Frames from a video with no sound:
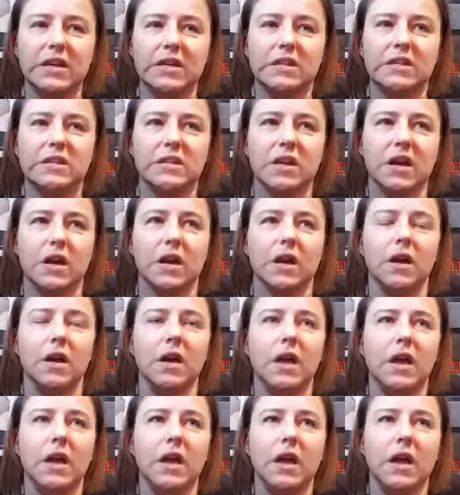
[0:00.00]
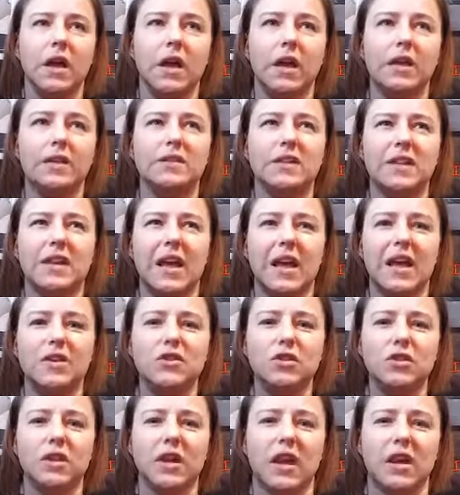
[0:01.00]
It's an
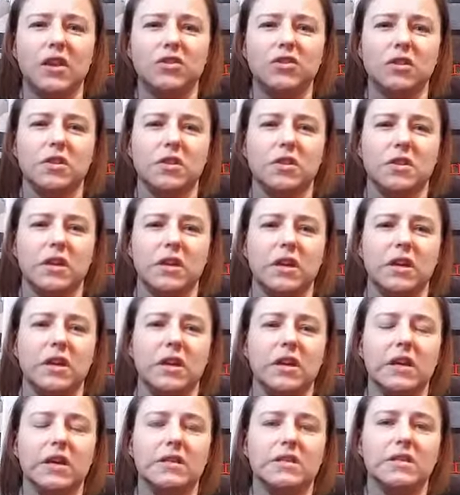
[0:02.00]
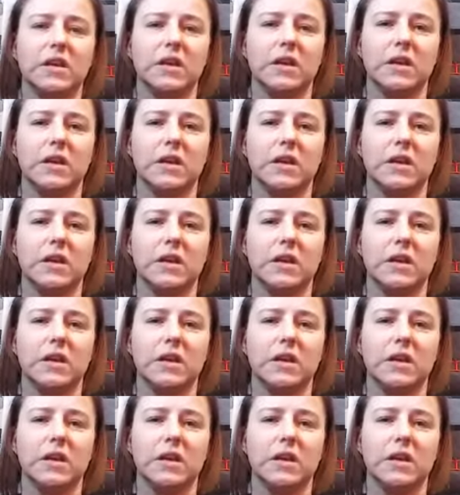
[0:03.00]
education thing. It's